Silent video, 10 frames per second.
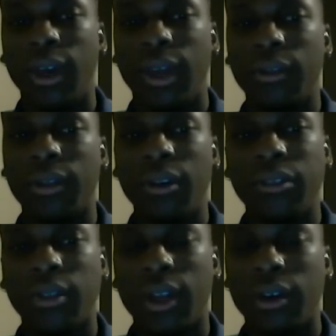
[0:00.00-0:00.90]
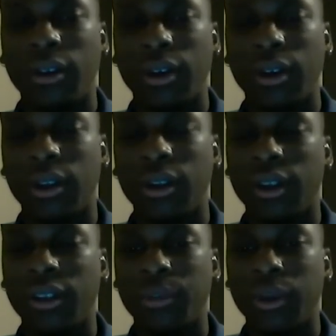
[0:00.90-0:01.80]
It was also like a learning
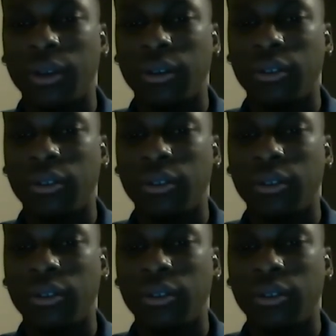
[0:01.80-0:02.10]
experience,